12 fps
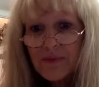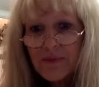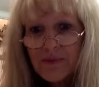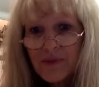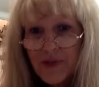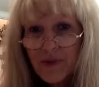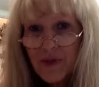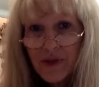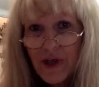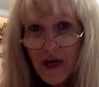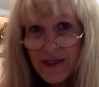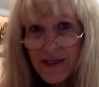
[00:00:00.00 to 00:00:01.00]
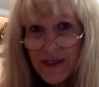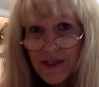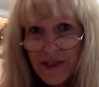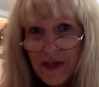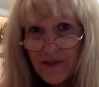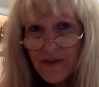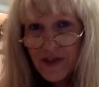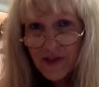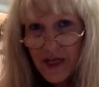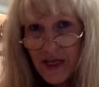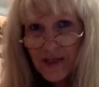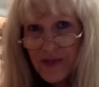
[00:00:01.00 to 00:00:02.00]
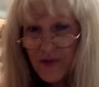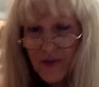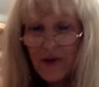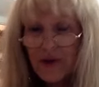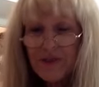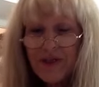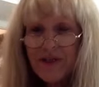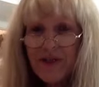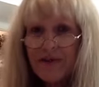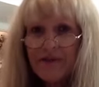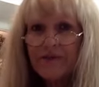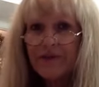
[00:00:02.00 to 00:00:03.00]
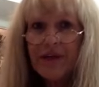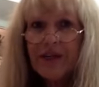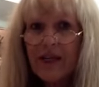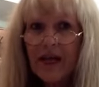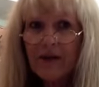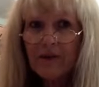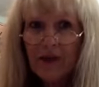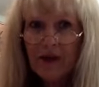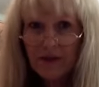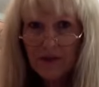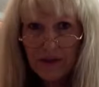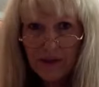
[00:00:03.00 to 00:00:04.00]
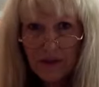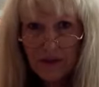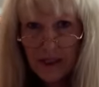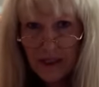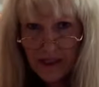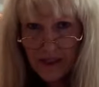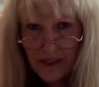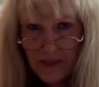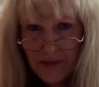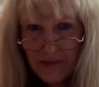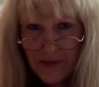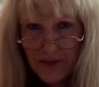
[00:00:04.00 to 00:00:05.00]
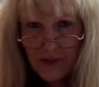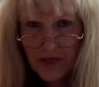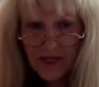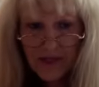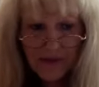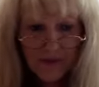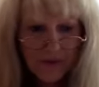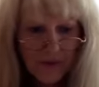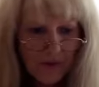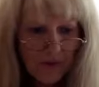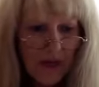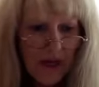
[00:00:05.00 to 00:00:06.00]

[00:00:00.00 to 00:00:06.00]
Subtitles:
which could cause the esophageal cancer. So I'm just like freaking out about getting esophageal cancer. So